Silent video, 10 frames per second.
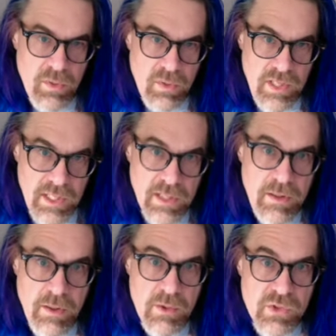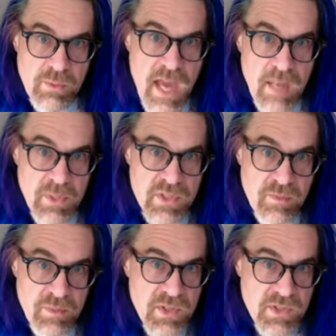in those dramatic bits of
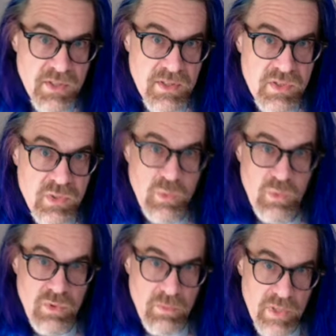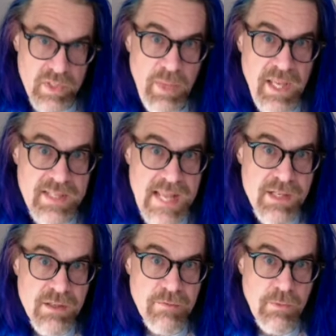business, what to pay
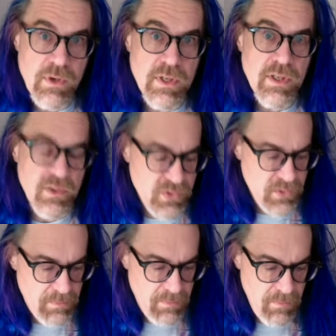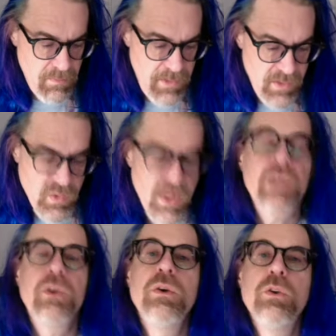attention for is things like
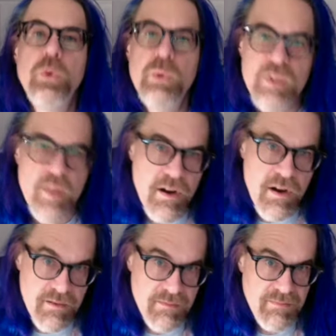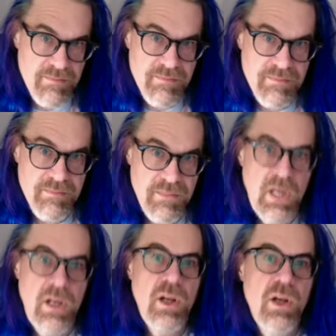who is there,
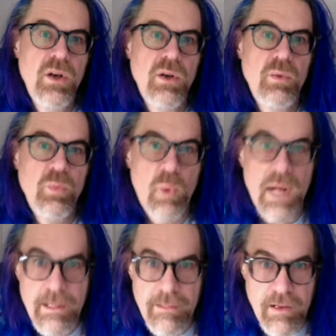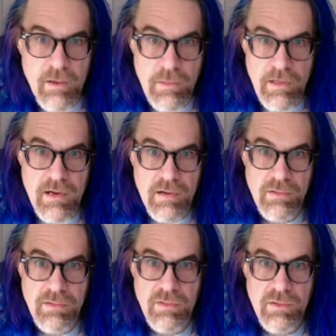why they are there,
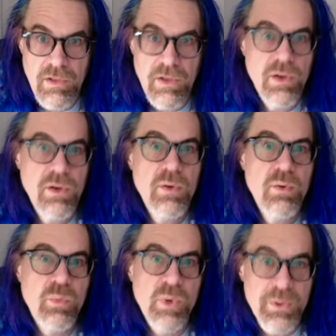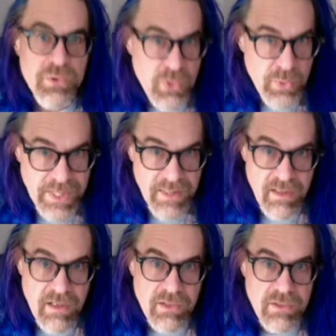what they're doing
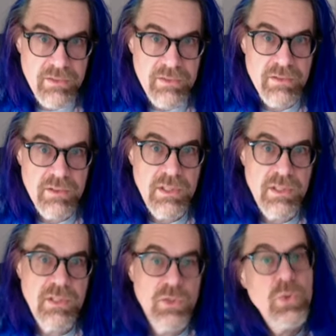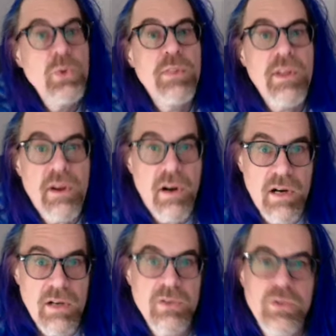there, who they
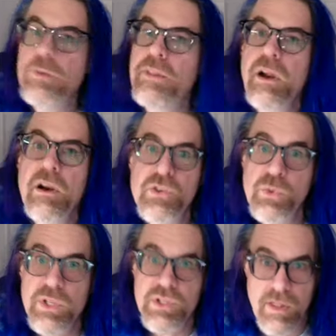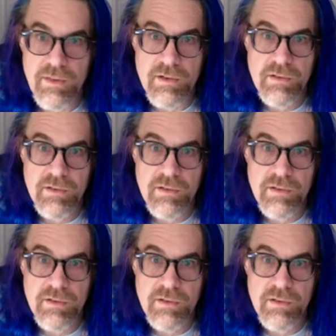are to each other.